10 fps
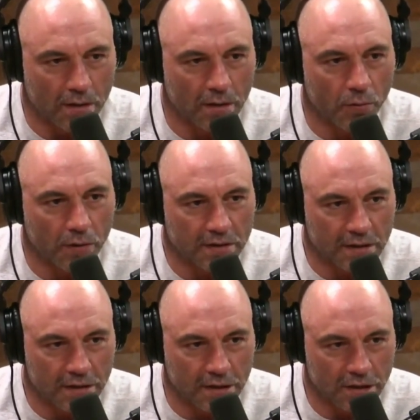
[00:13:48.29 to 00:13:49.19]
than the ones
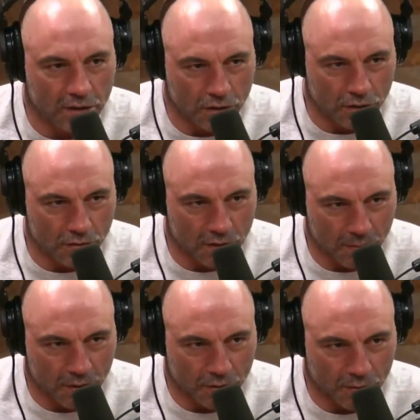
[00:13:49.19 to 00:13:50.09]
that didn't choose
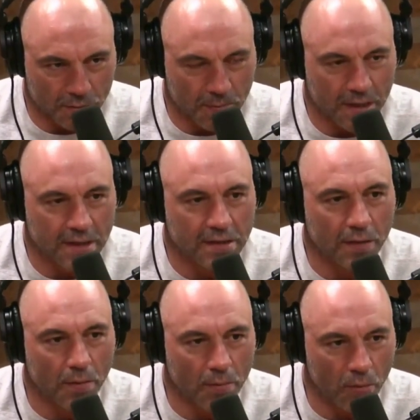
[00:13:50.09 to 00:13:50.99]
the mushrooms because
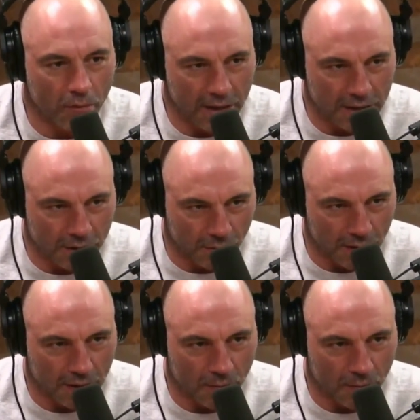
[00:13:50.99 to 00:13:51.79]
they were more into it,